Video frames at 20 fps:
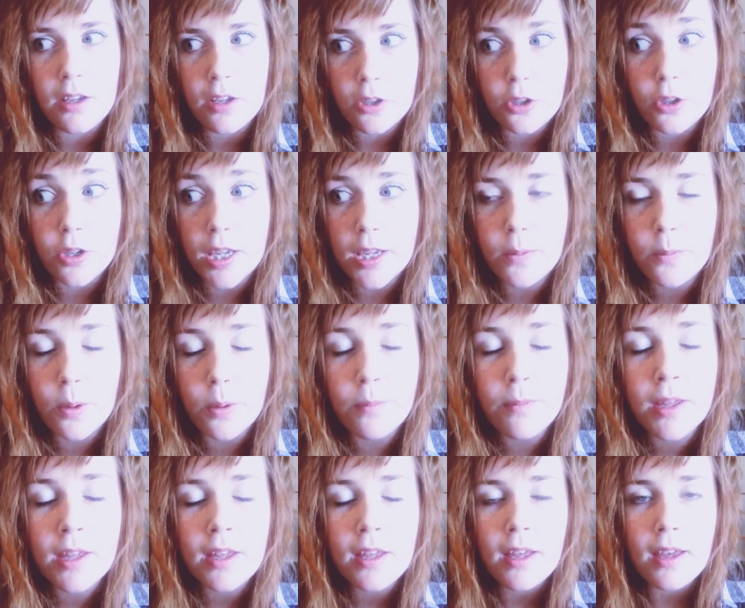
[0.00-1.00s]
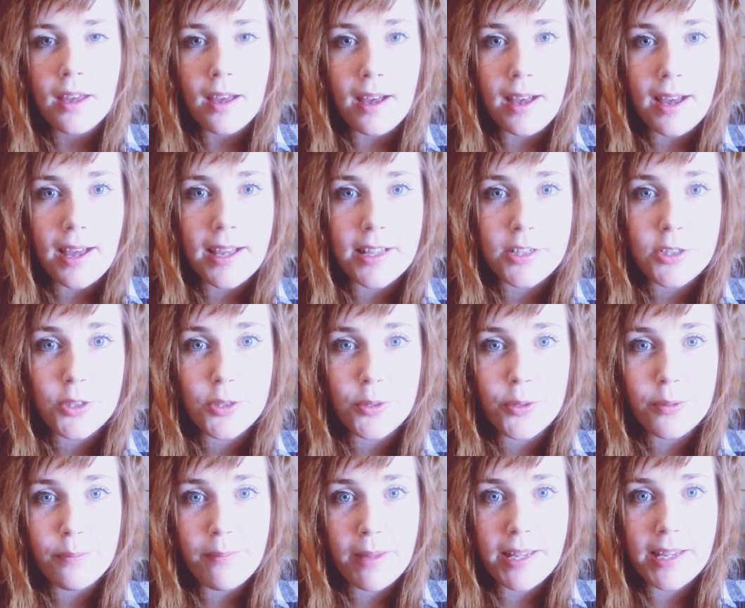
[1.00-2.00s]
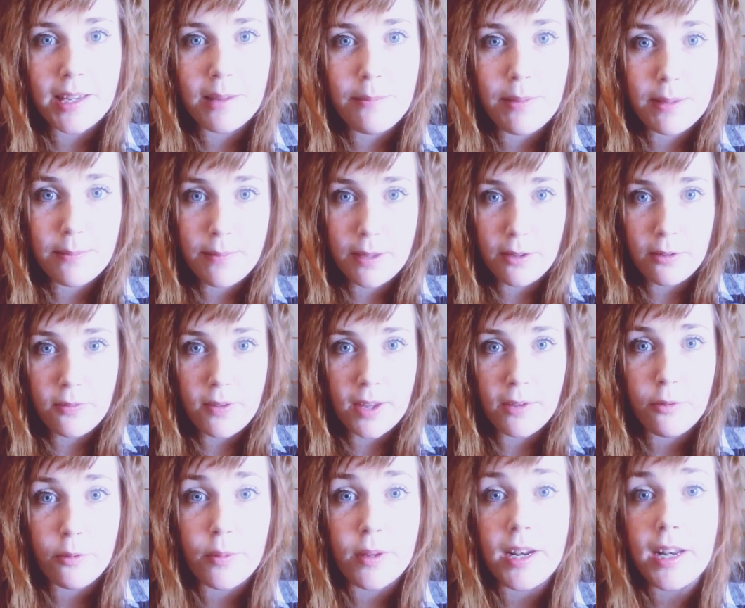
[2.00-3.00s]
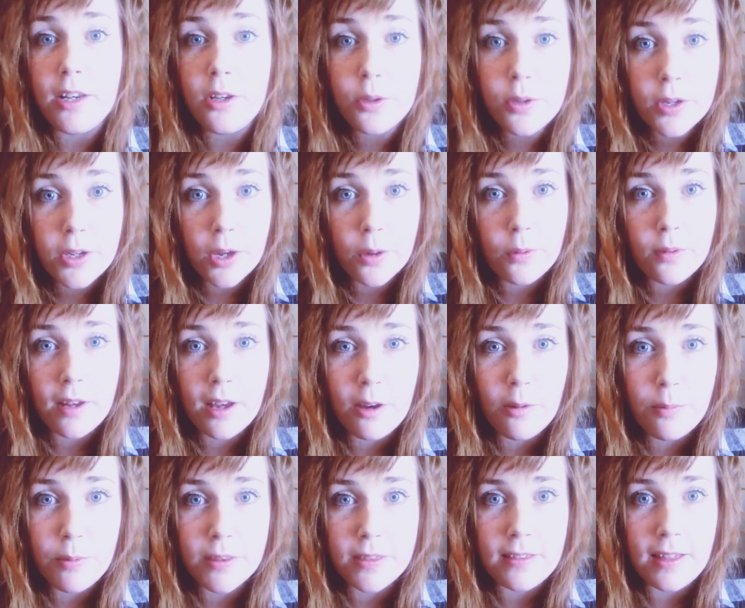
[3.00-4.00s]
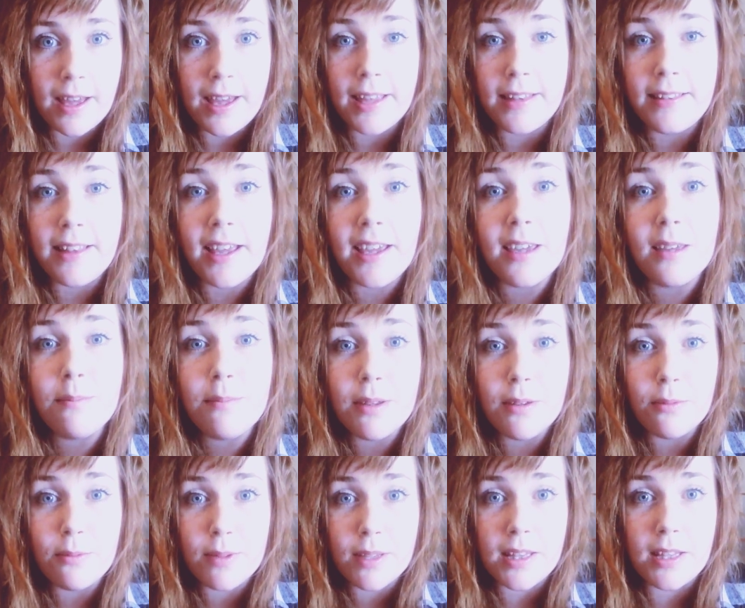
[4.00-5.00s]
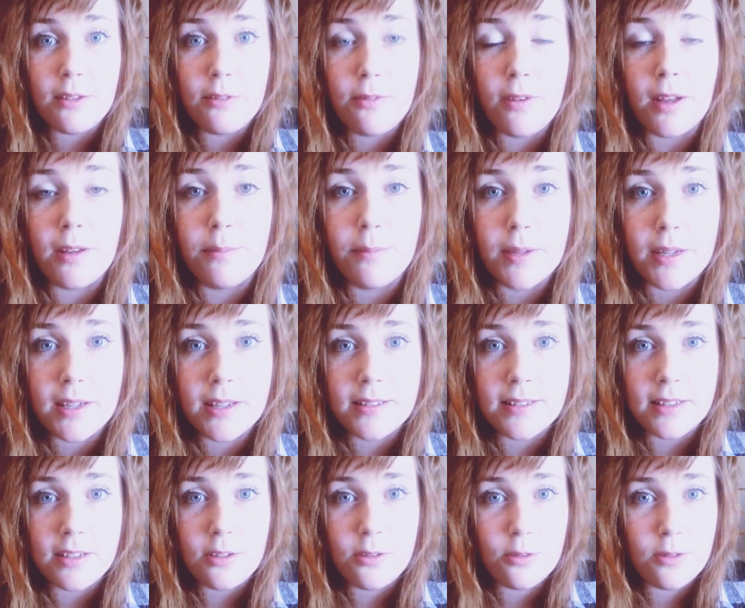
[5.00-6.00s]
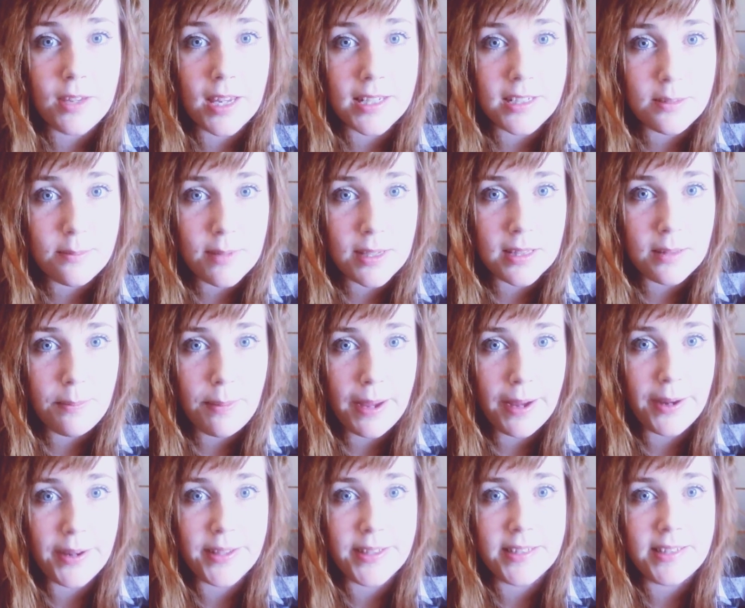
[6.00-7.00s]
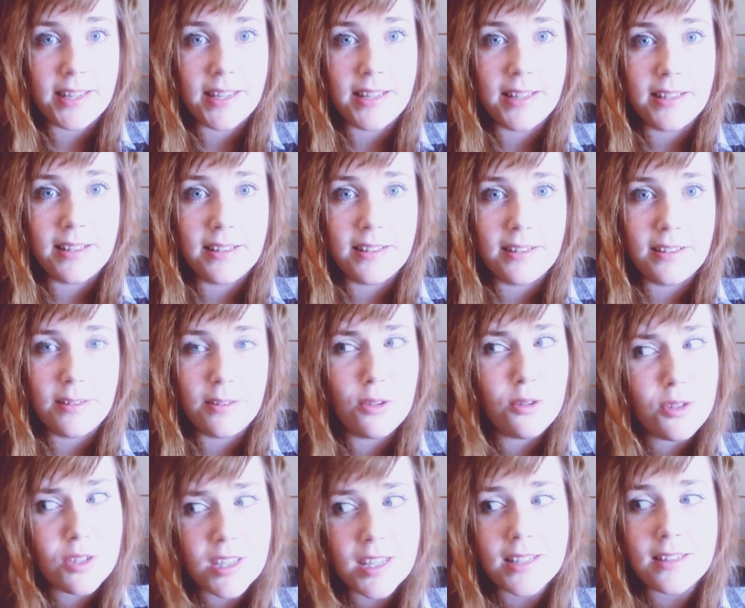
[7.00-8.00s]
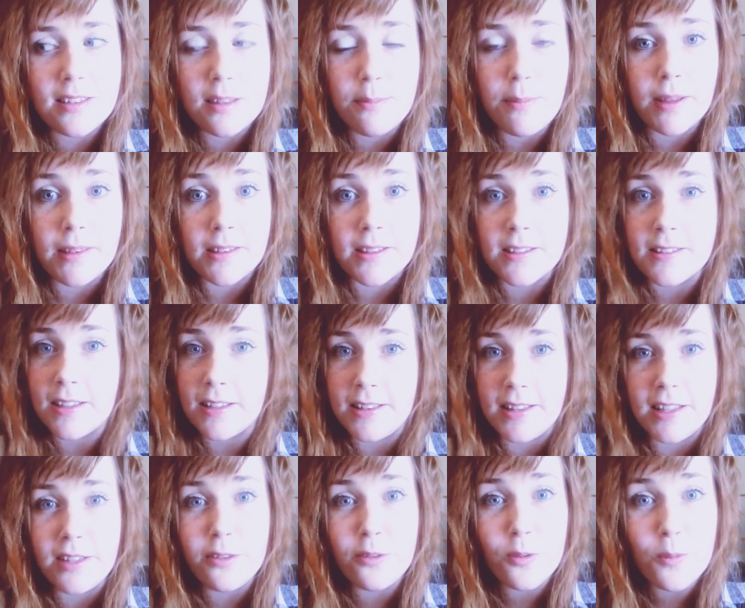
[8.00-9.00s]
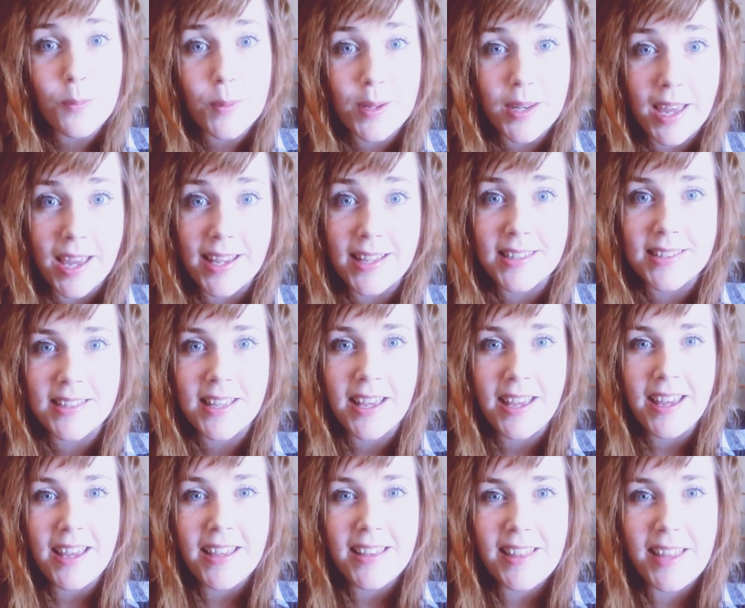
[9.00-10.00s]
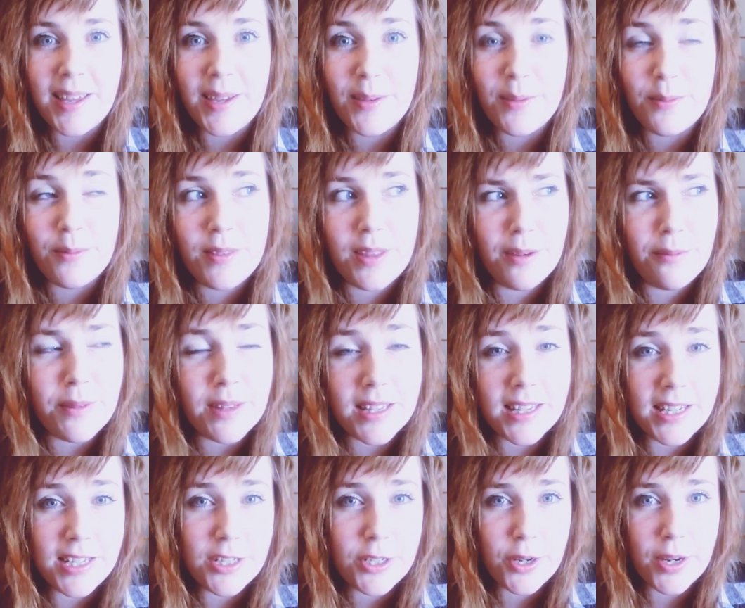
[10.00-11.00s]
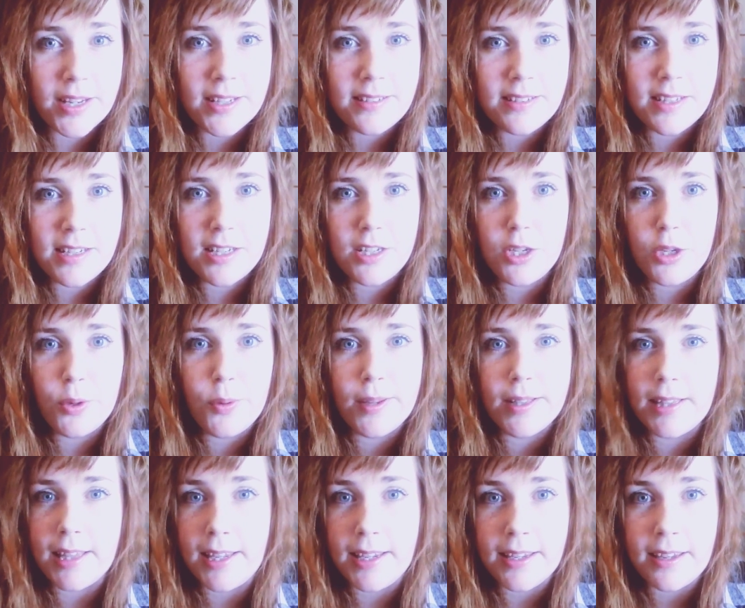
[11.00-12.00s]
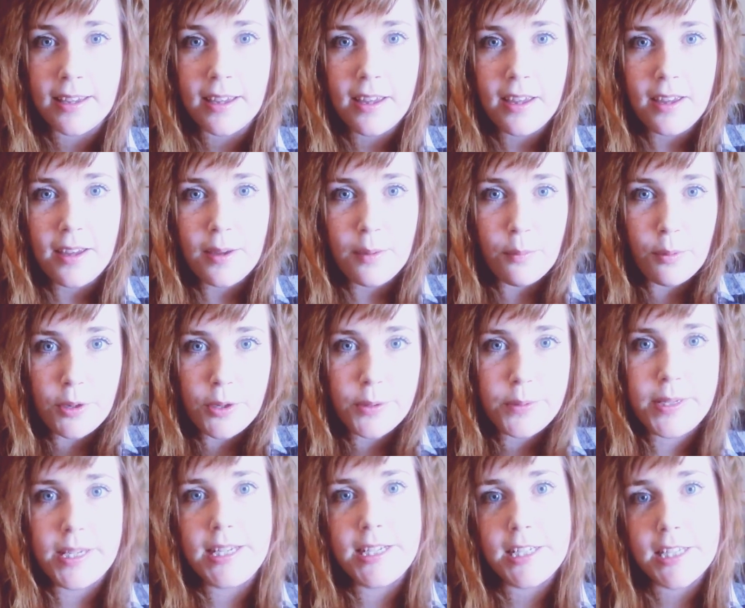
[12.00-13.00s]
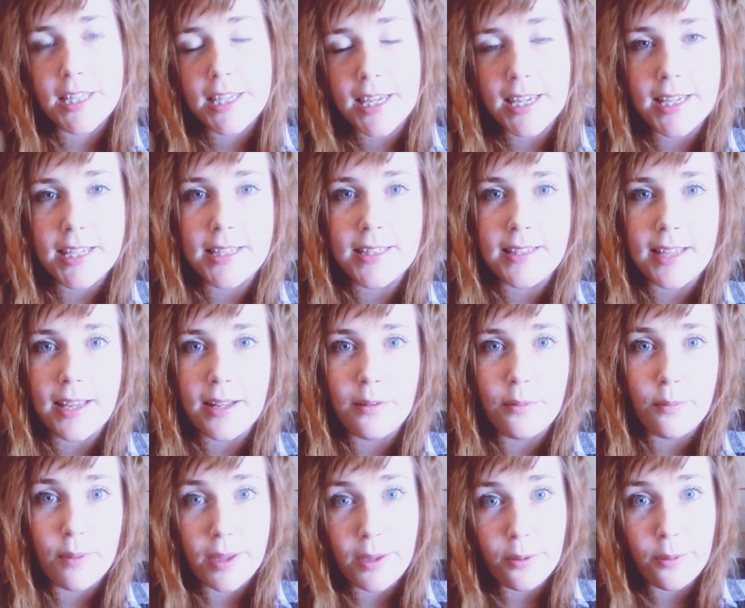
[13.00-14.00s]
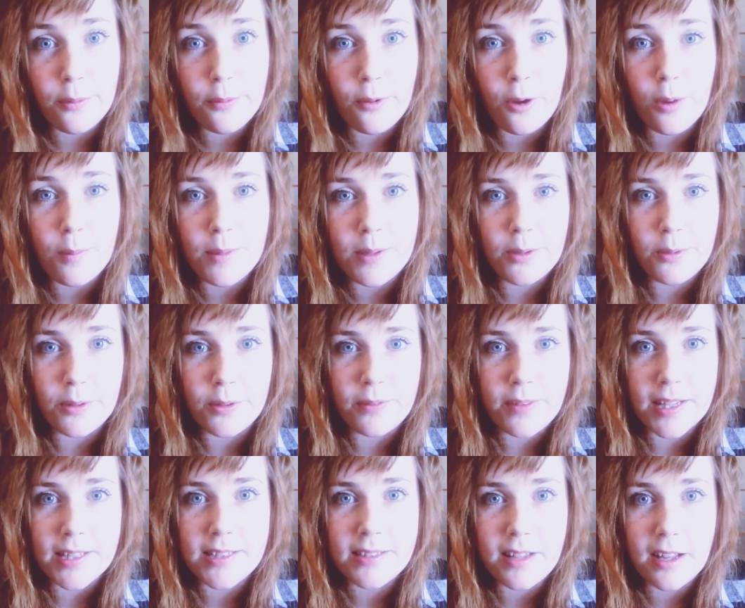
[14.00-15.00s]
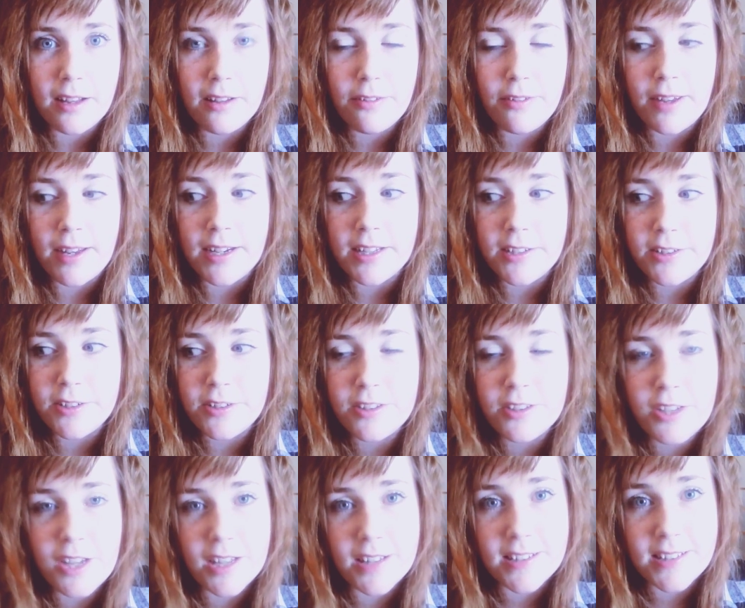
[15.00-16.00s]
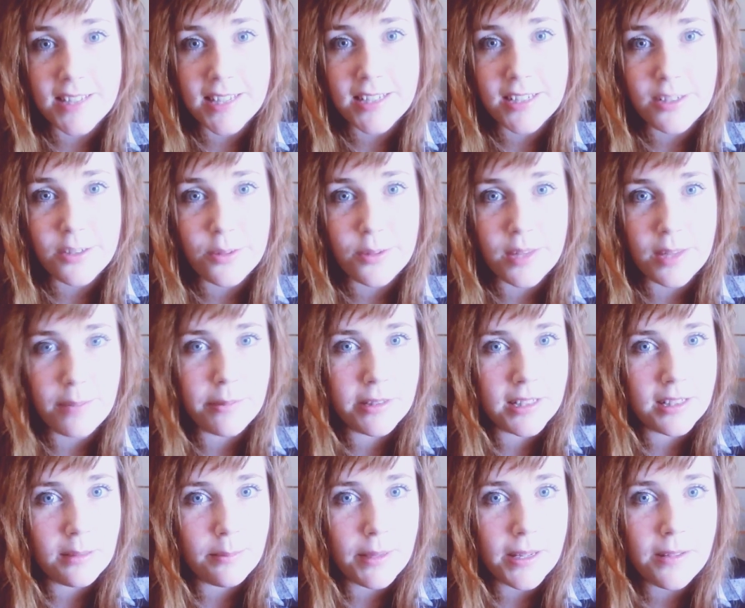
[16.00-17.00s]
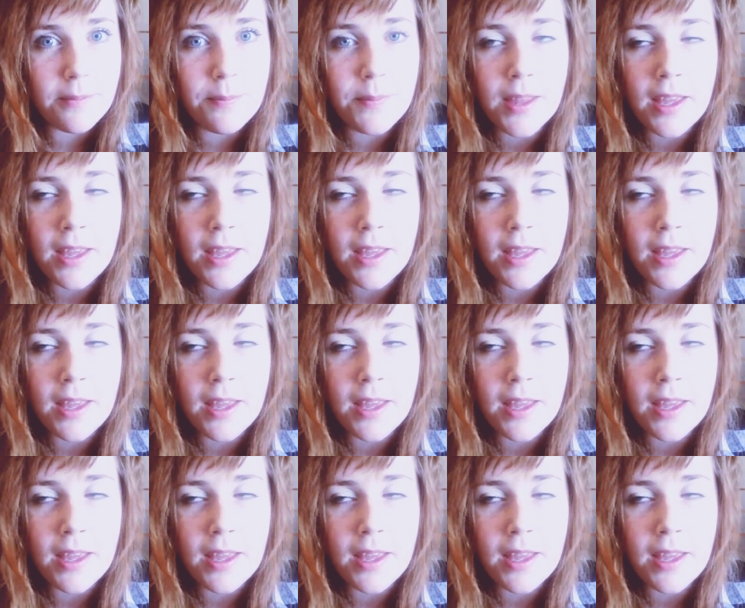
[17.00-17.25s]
cooking room, to make a big meal for everyone. And you can go and help with that. And that can be really fun because you get to meet the parents, and usually it's the mothers, and they're super nice. They're really interested in you and like what you teach the kids and where you're from and all of that stuff. And it's just a chance to get to know them a little bit.